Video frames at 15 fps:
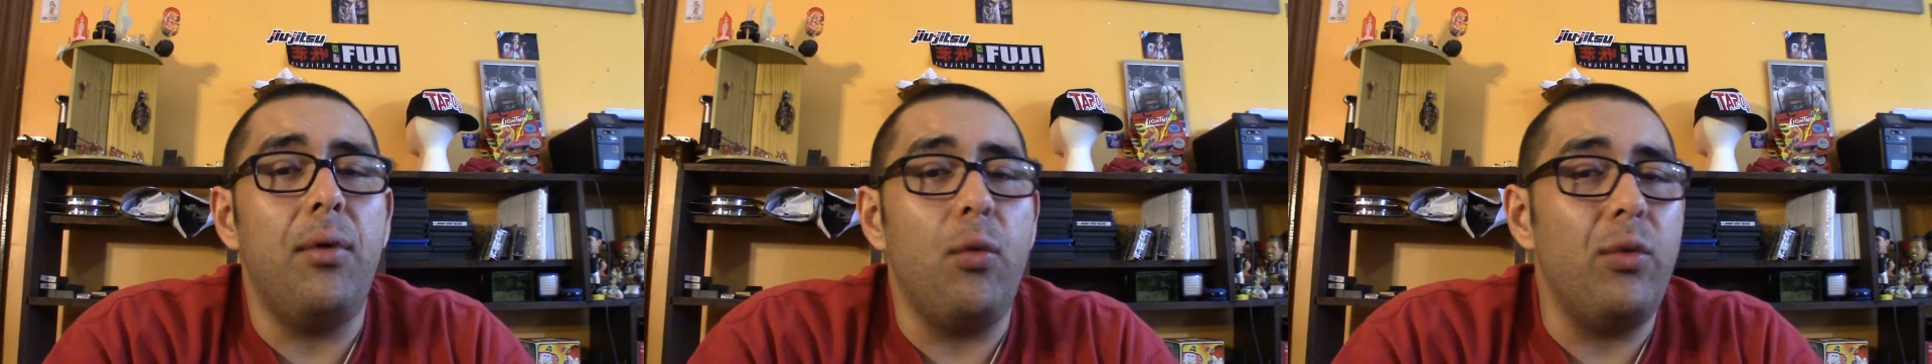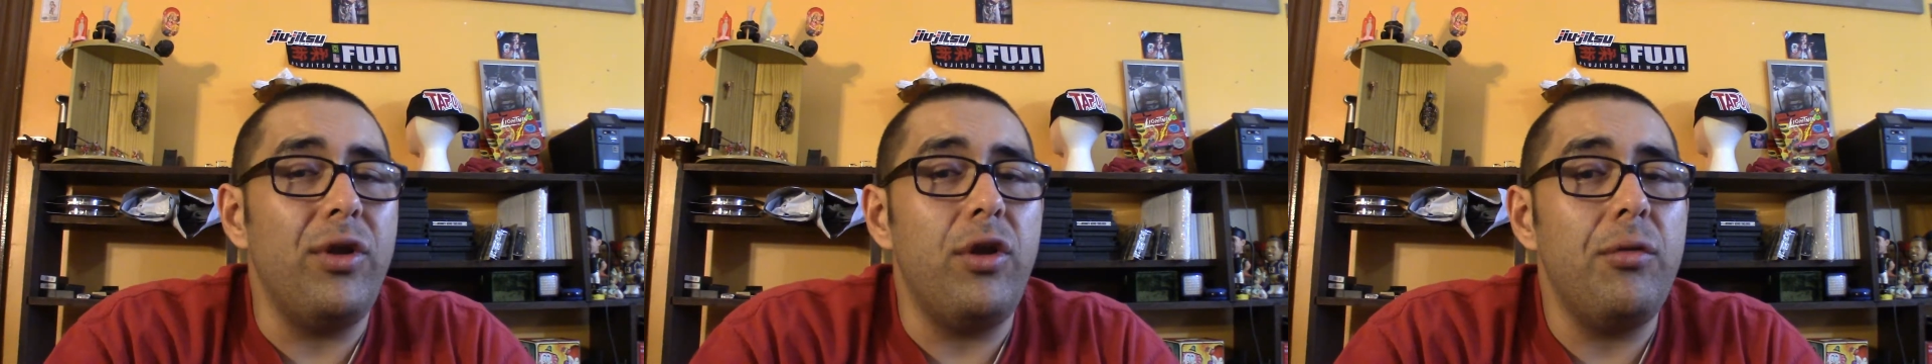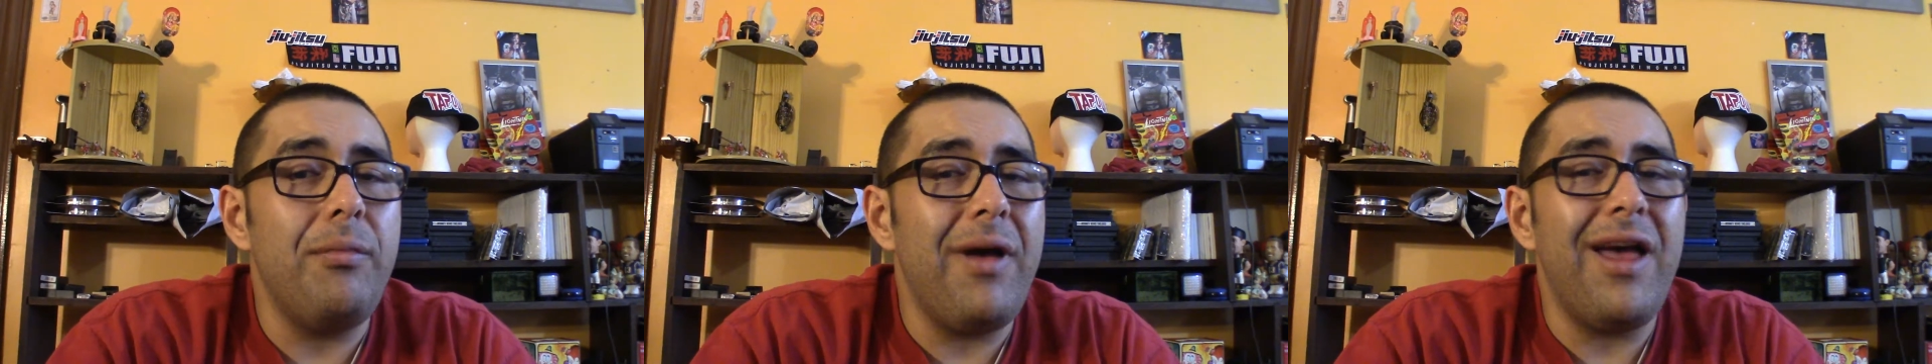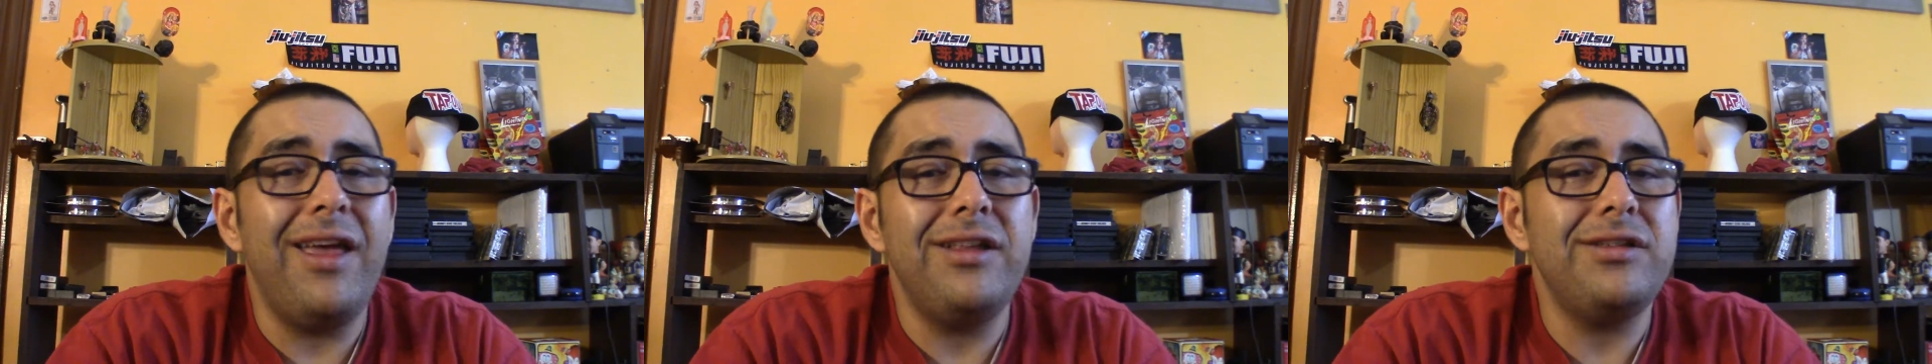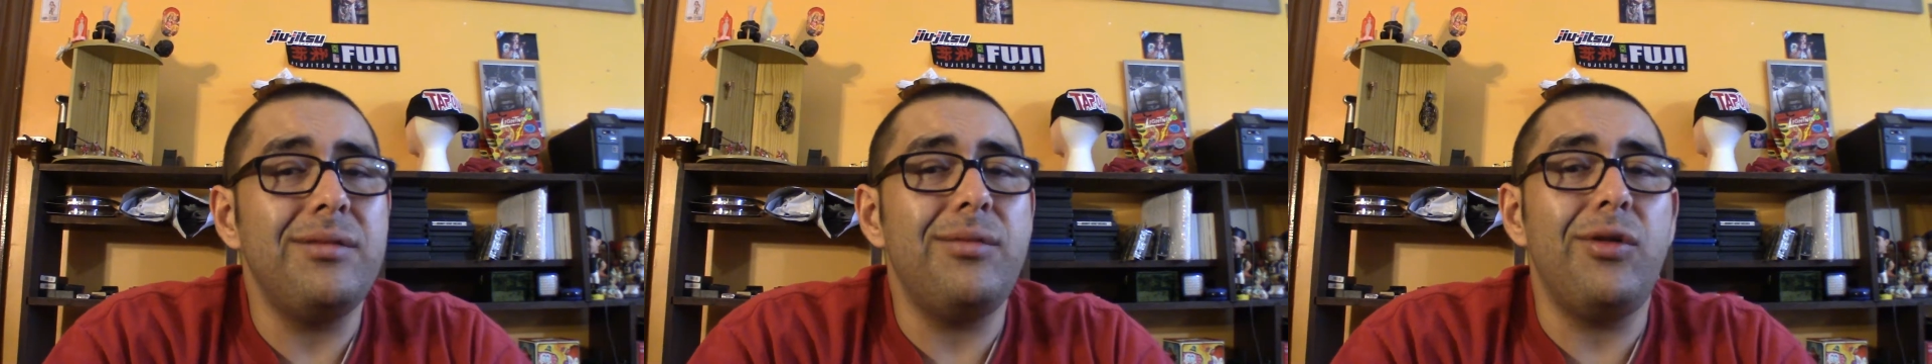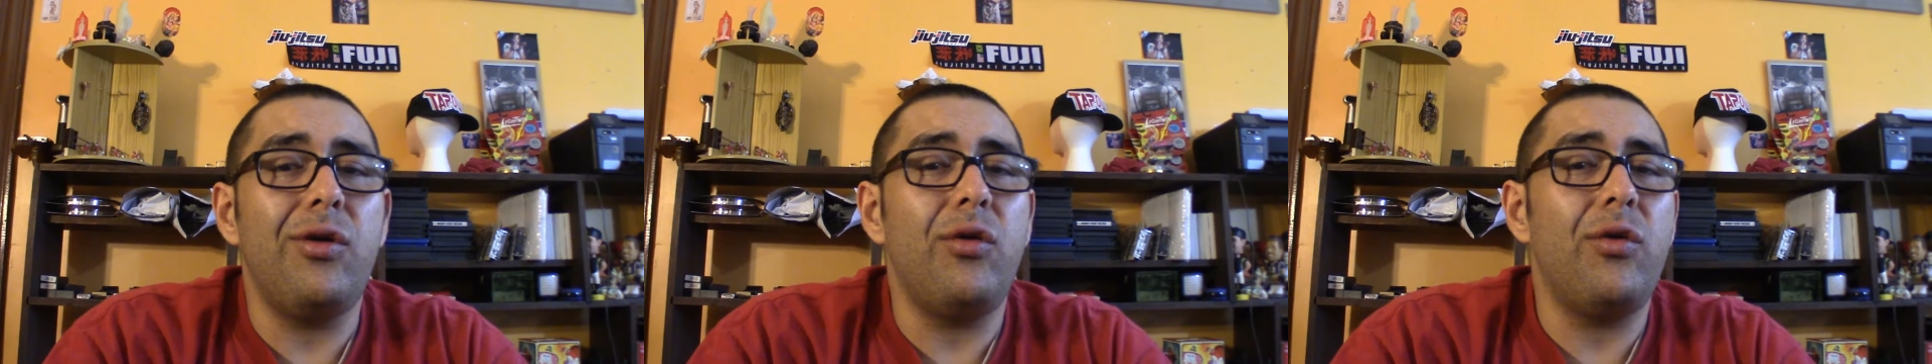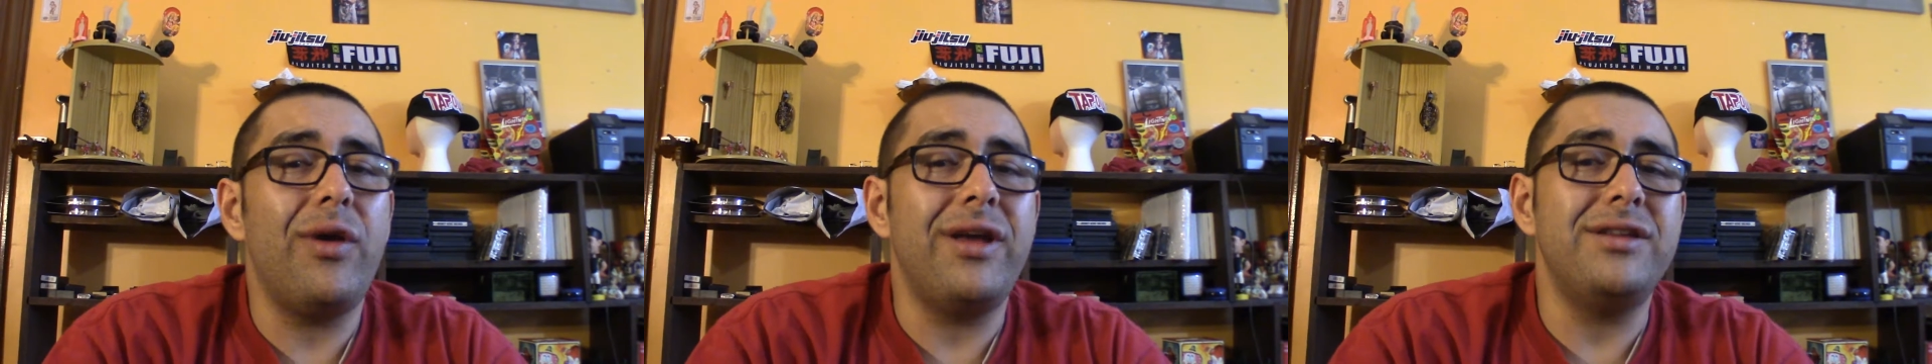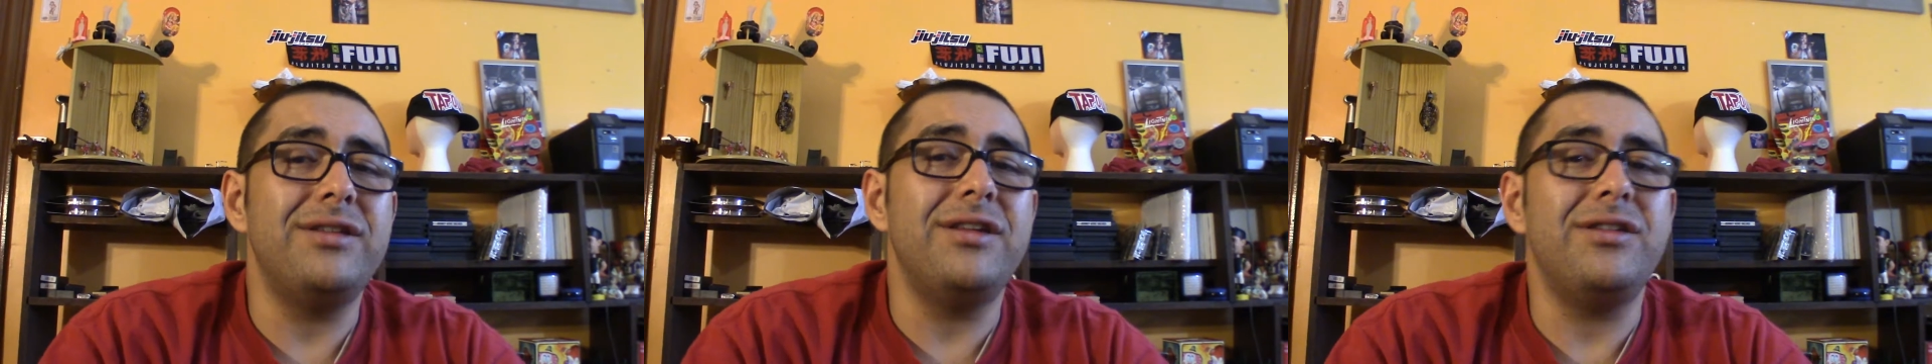But when you're buying something on
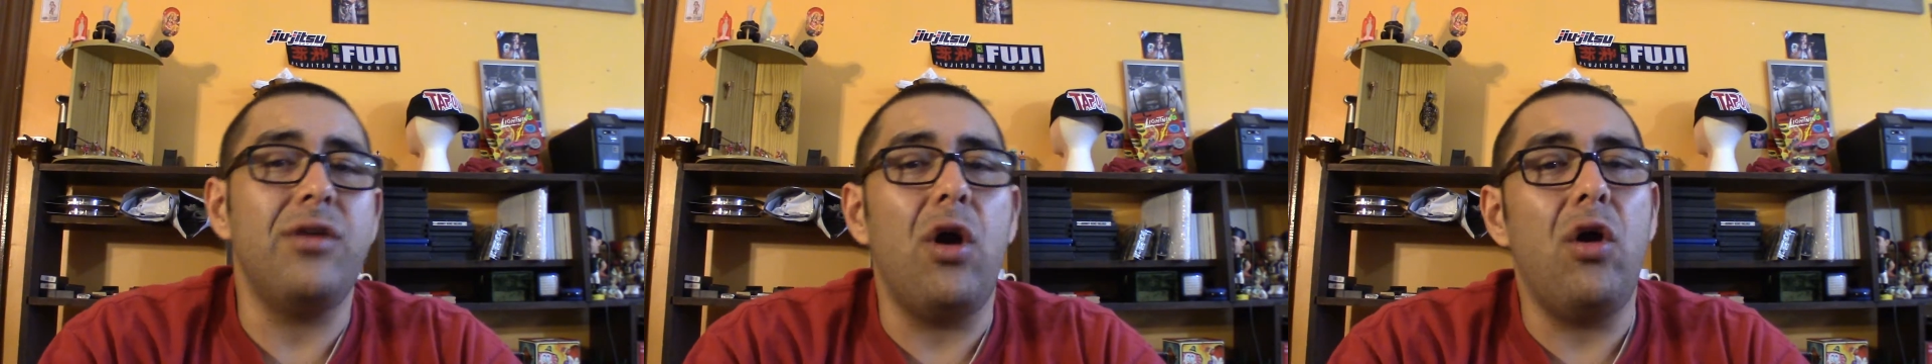Craigslist,